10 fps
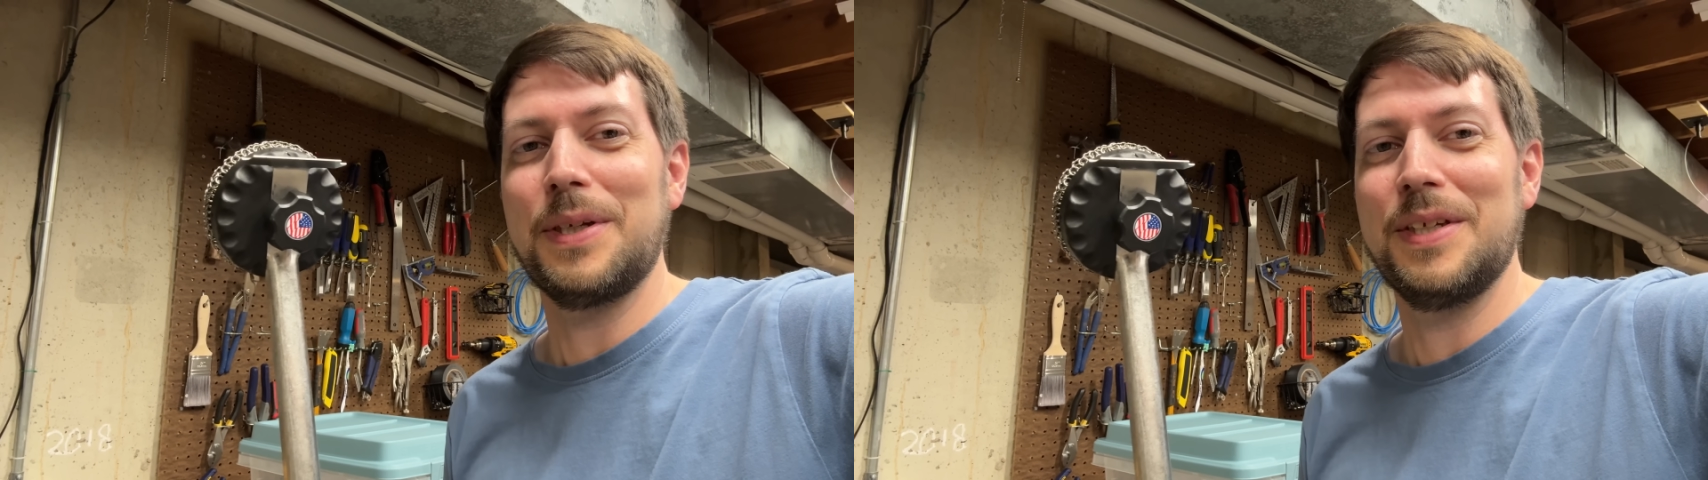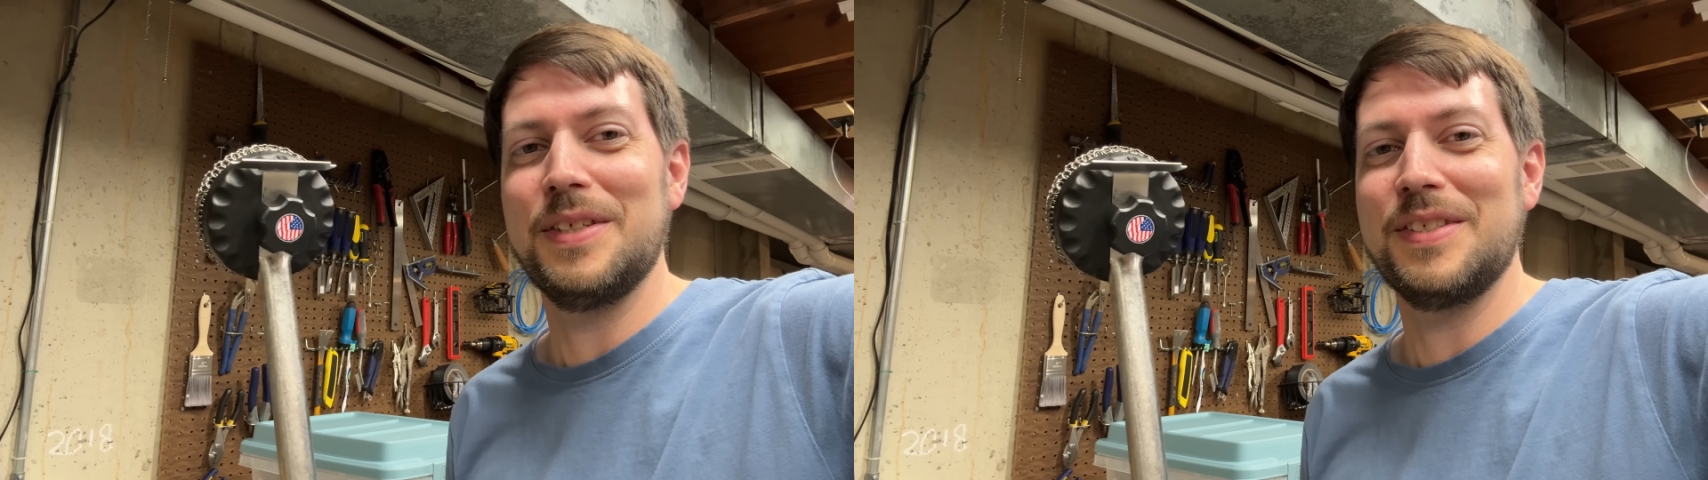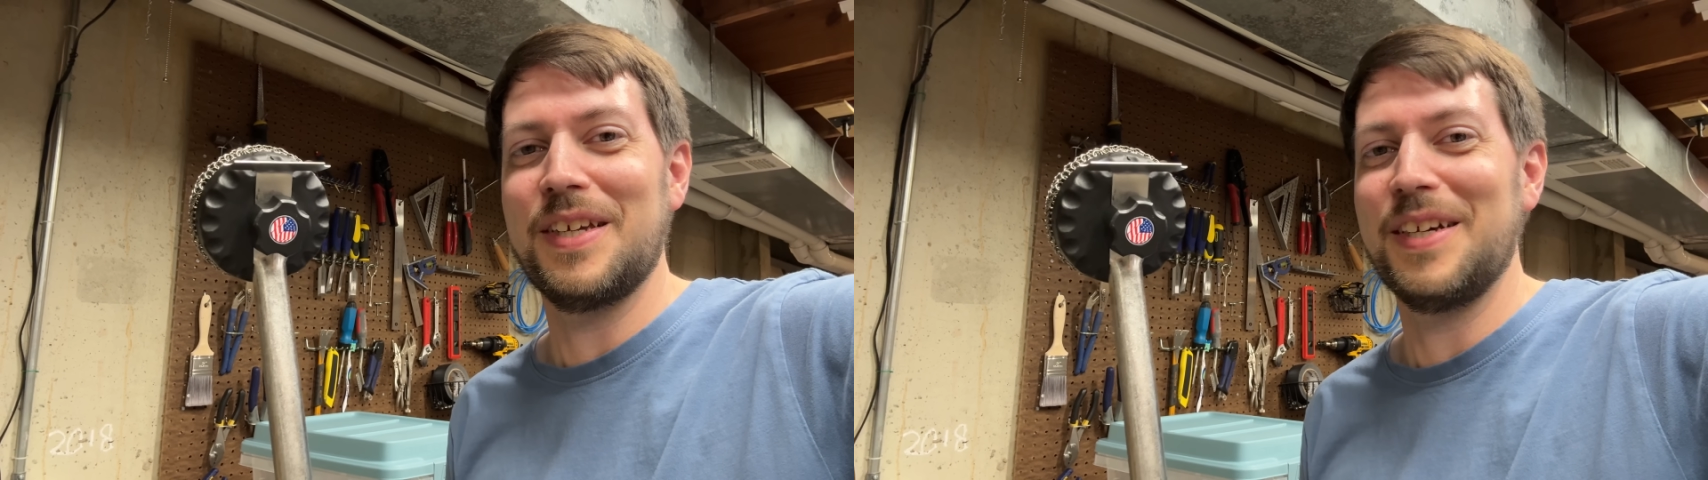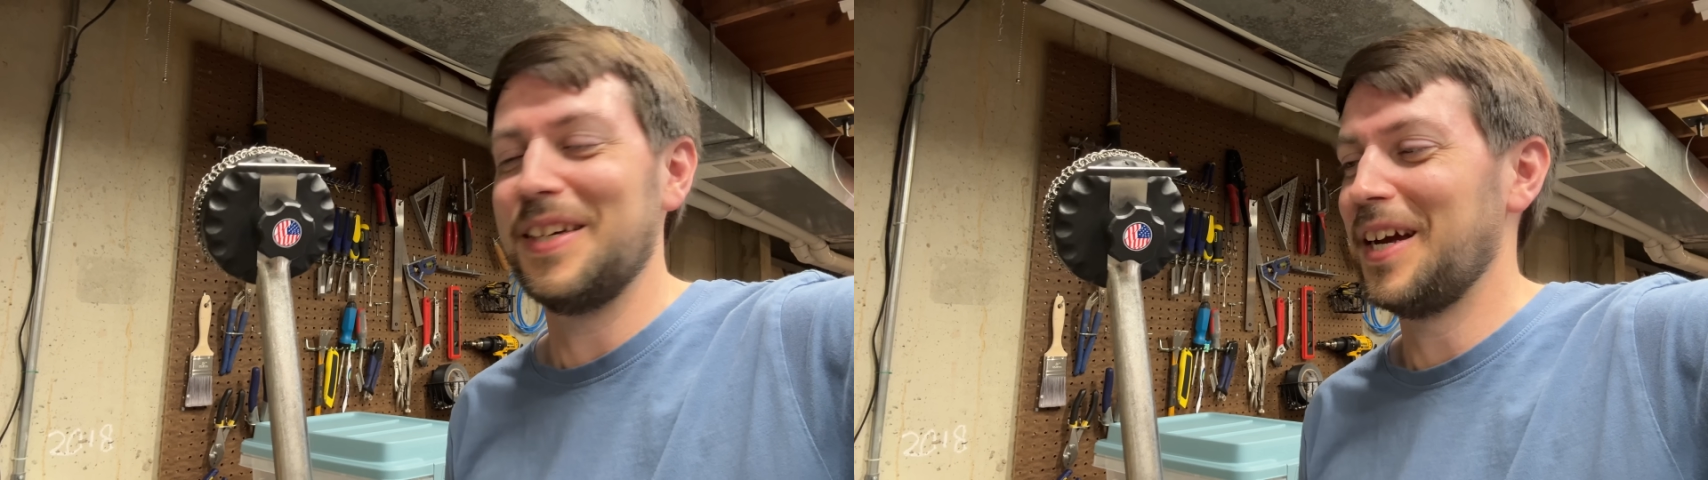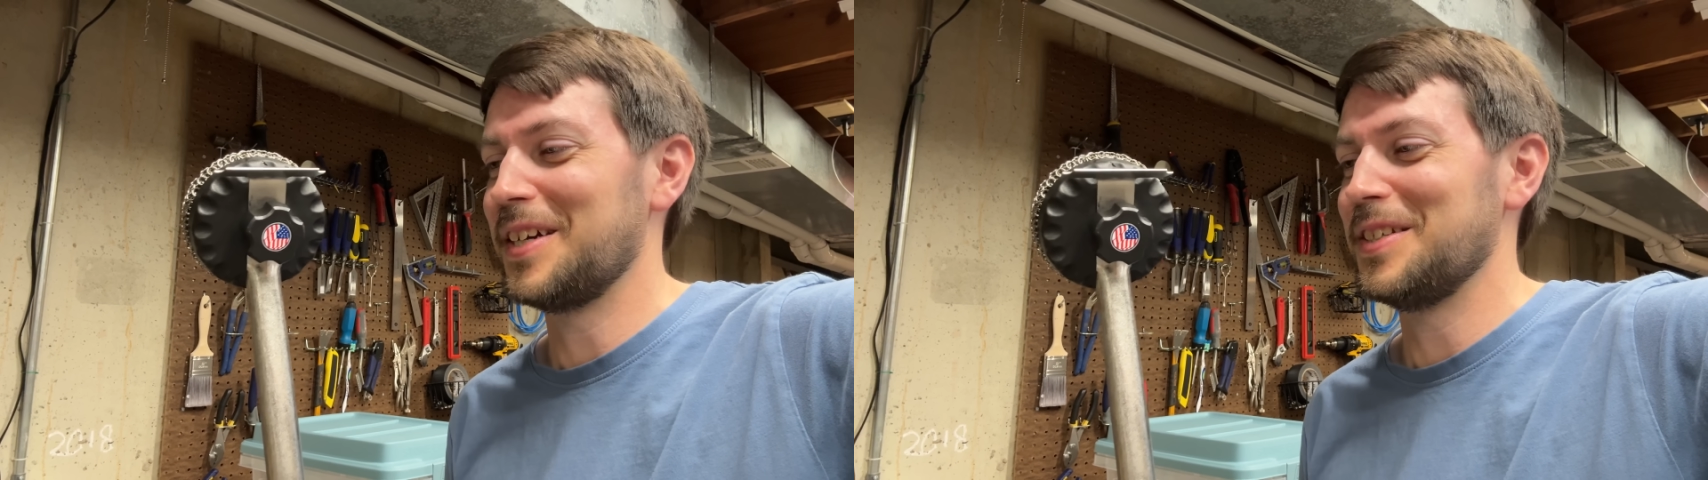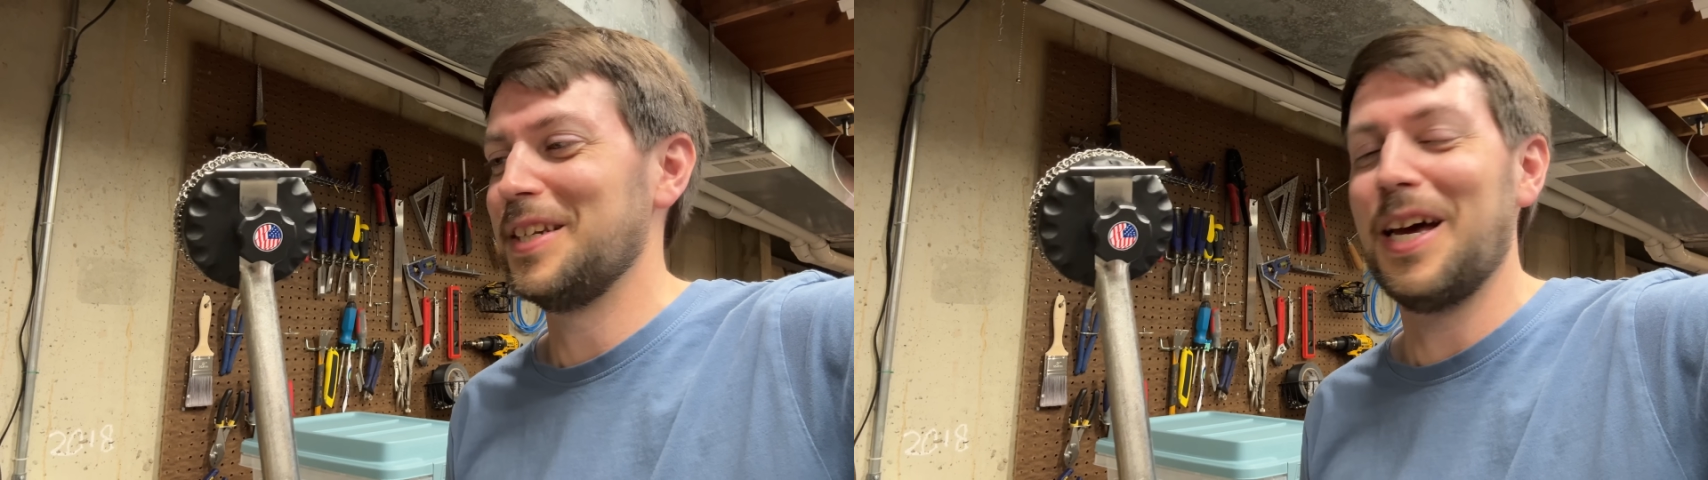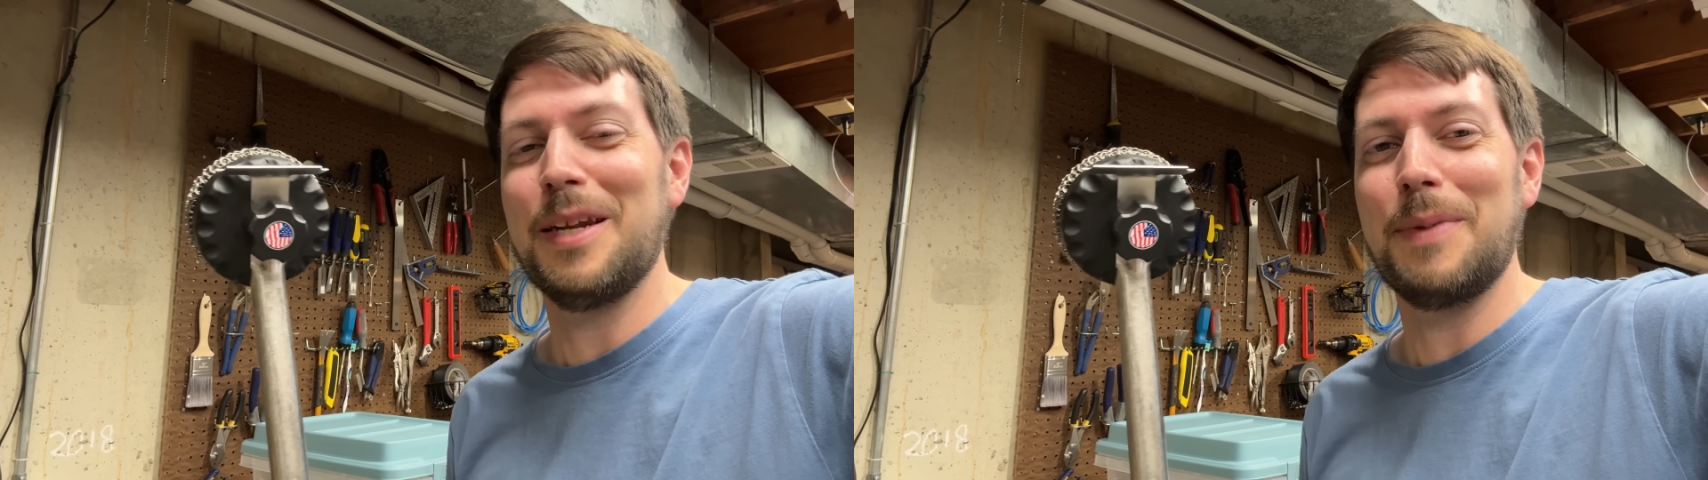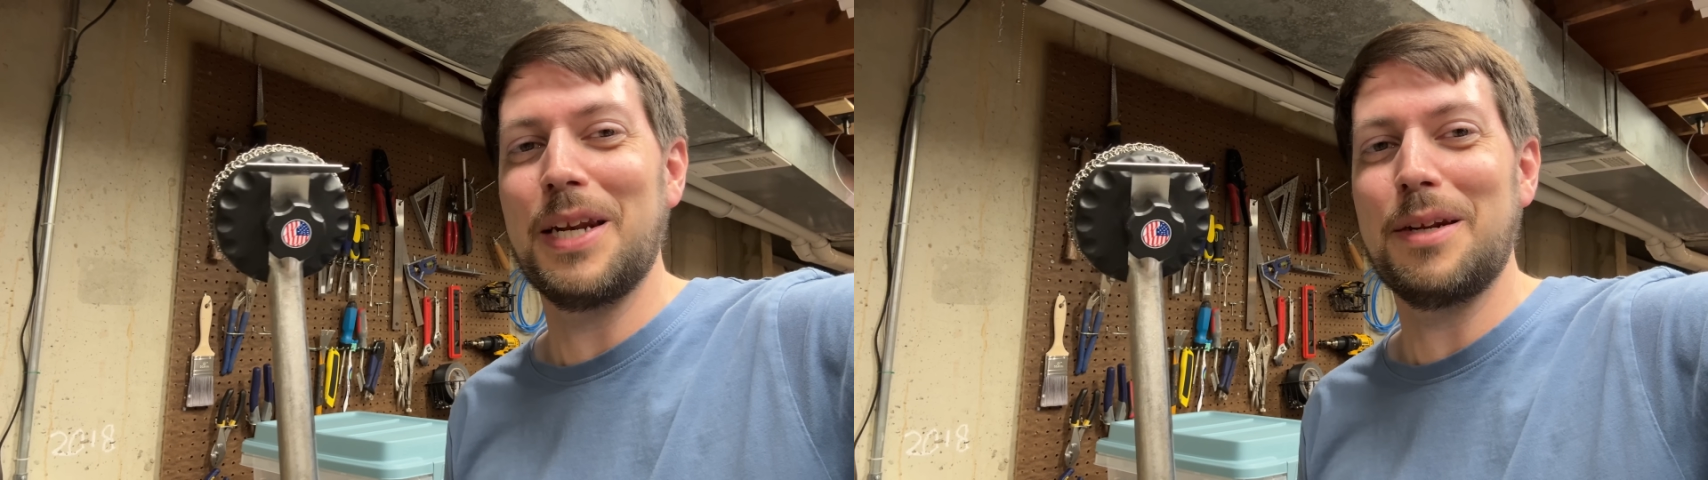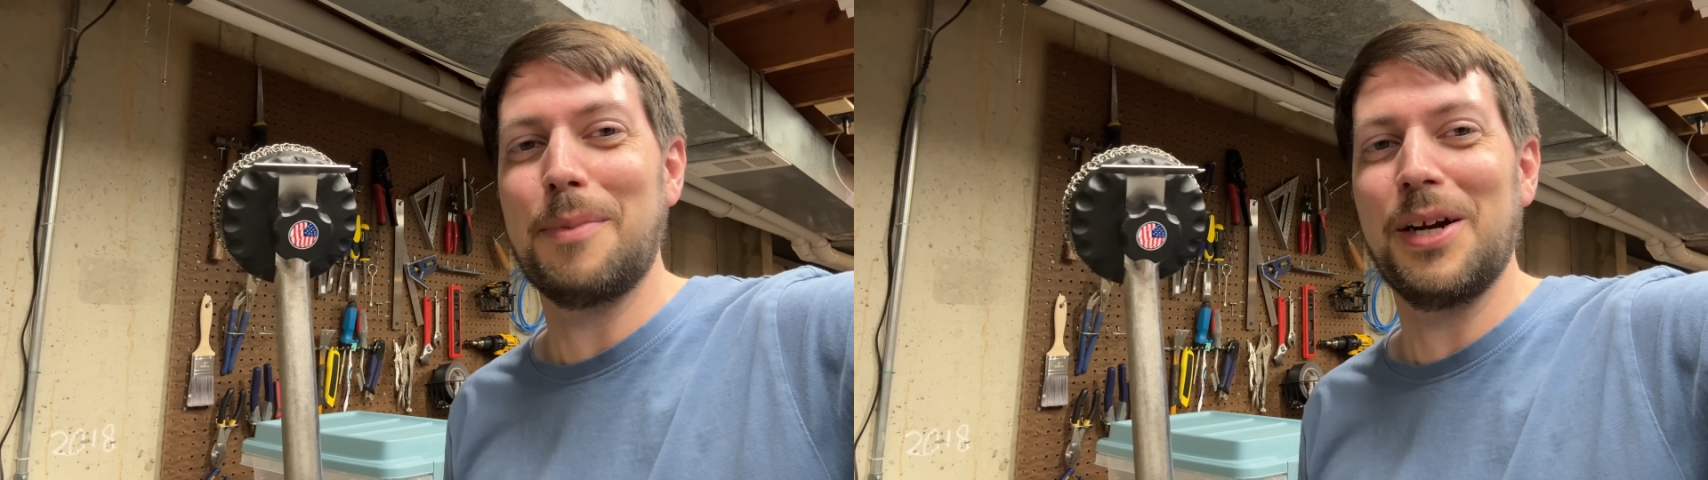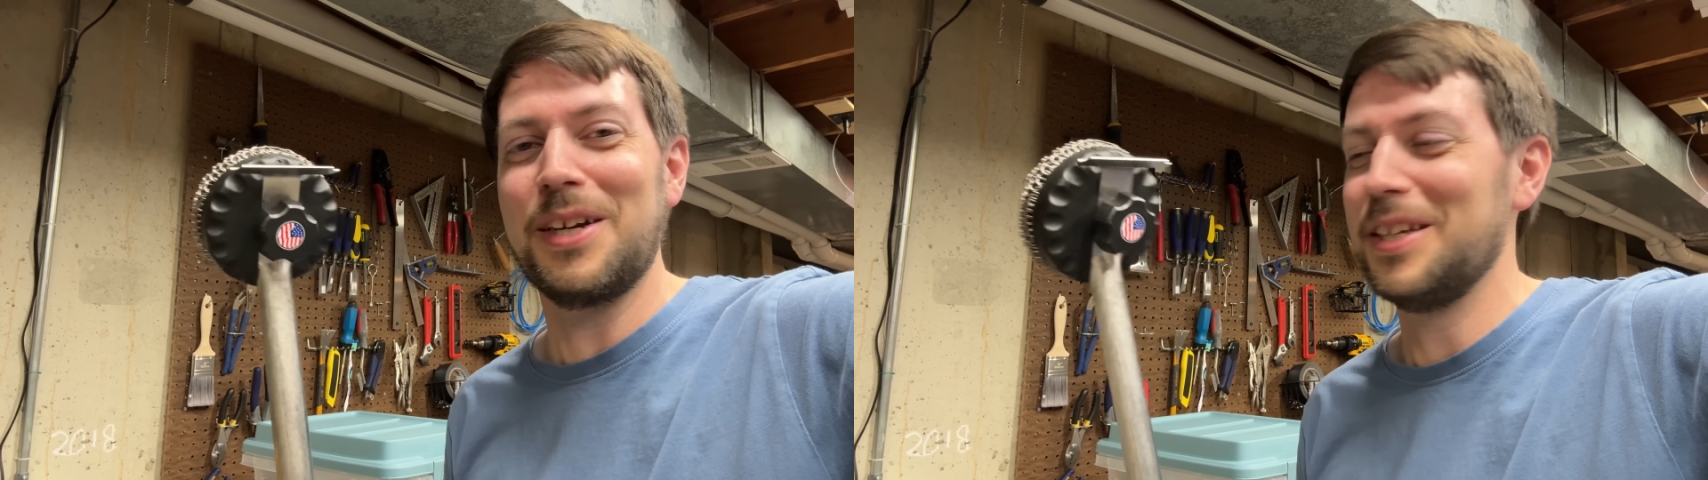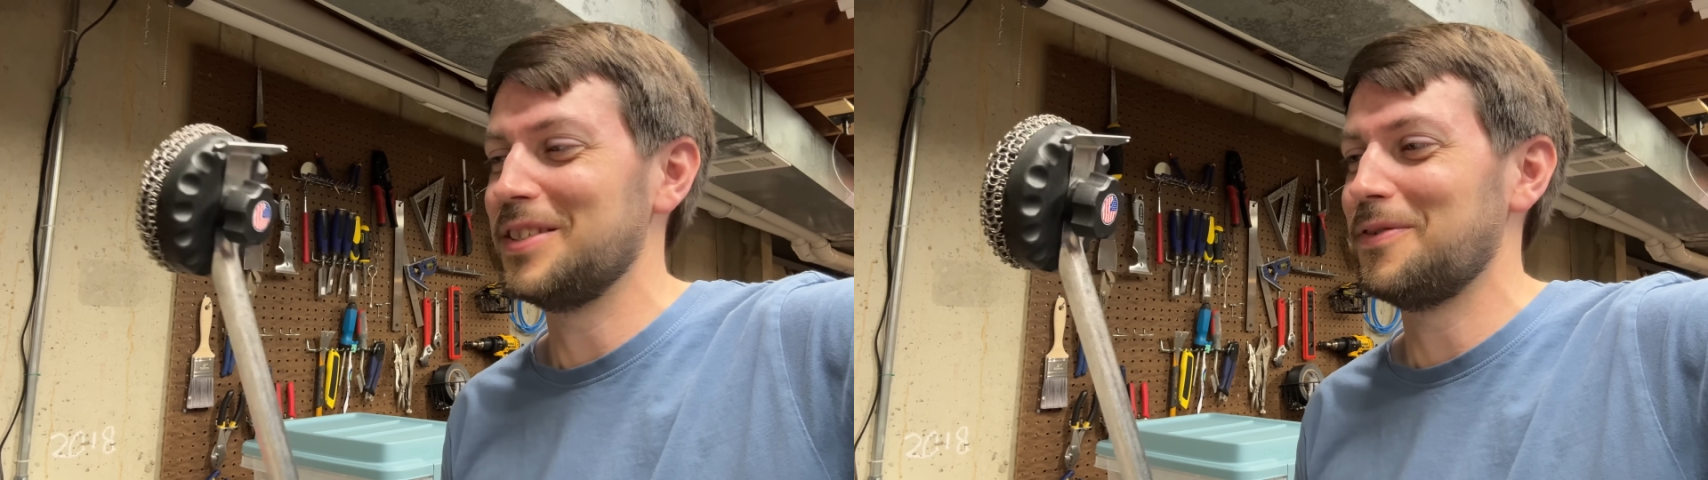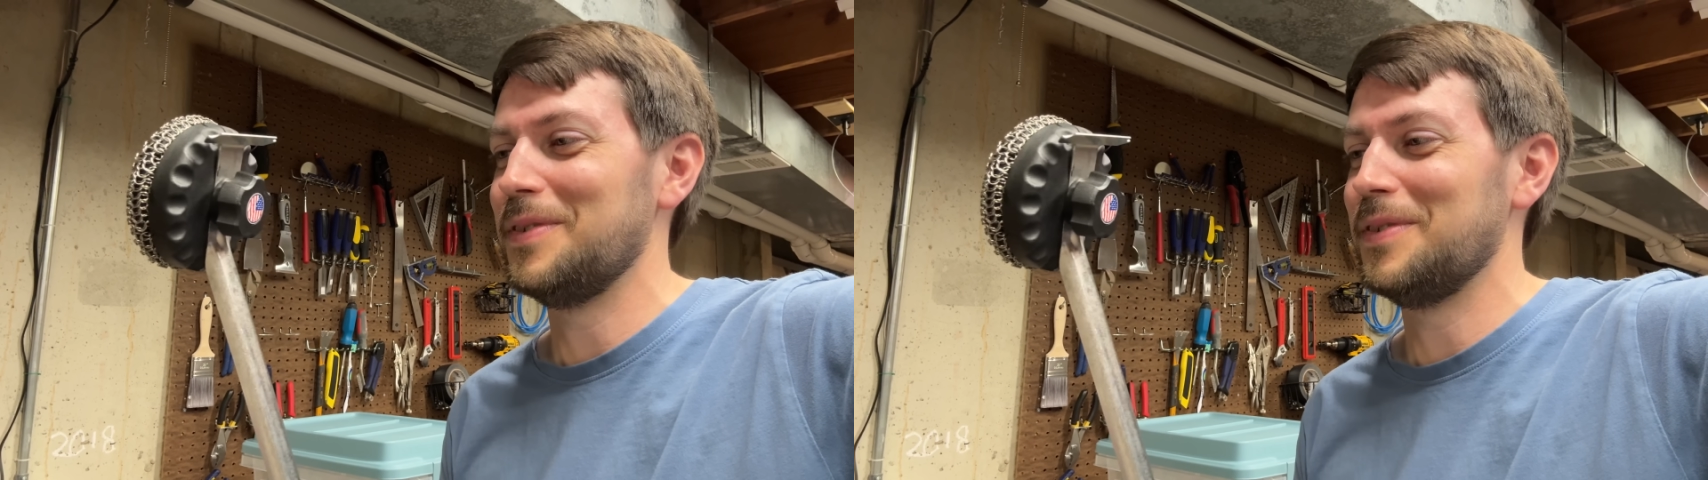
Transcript: is actually not made in America.